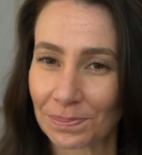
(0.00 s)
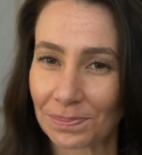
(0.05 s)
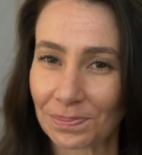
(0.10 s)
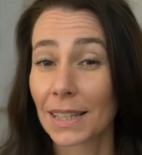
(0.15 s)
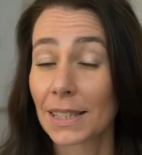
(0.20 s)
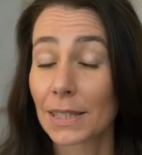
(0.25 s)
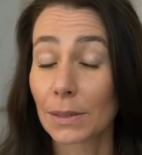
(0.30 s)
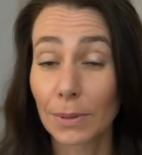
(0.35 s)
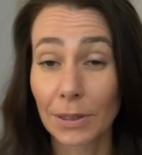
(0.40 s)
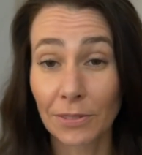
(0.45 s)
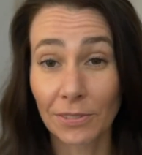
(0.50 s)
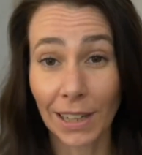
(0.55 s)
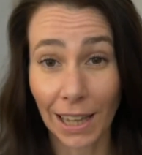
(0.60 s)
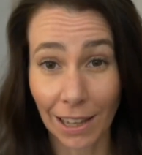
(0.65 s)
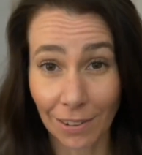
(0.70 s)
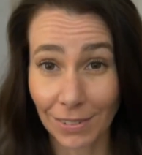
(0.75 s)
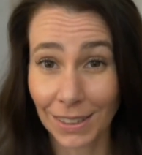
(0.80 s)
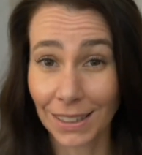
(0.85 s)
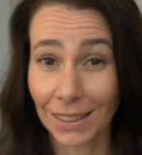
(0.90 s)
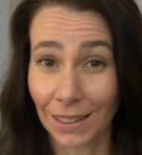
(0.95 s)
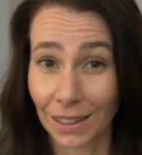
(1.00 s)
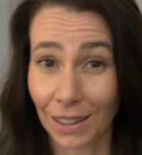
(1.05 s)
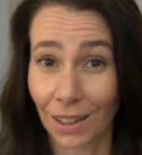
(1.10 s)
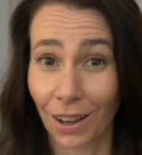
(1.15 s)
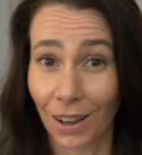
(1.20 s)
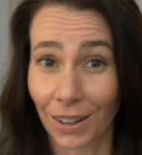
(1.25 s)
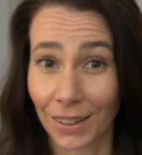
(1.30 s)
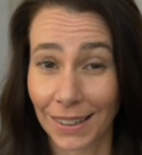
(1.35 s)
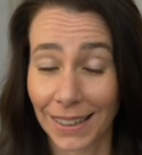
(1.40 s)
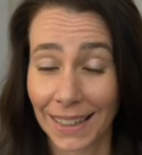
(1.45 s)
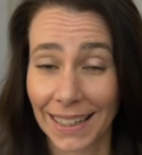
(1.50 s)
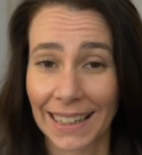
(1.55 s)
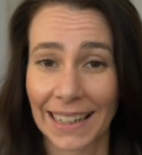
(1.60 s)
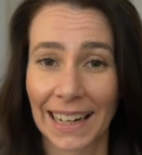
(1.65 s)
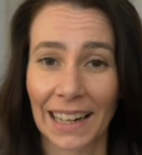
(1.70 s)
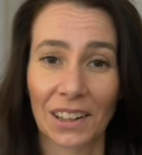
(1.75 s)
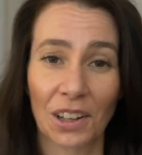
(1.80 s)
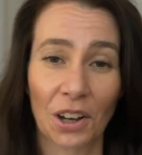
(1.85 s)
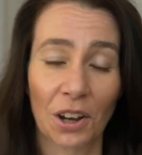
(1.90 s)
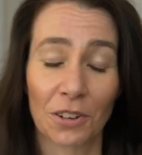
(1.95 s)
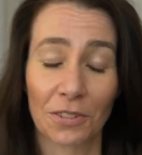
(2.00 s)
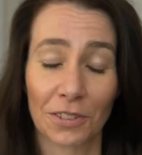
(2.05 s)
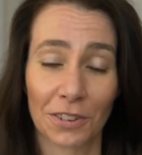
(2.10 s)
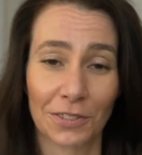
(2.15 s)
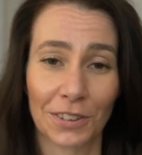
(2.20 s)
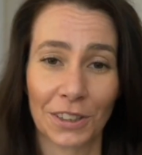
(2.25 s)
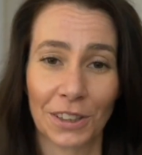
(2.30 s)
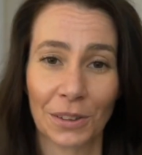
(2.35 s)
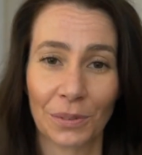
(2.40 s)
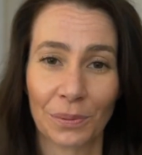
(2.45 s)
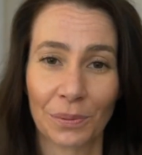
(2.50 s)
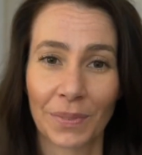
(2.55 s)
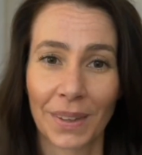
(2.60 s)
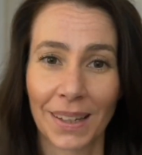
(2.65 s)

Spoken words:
So we've covered a lot in our overview,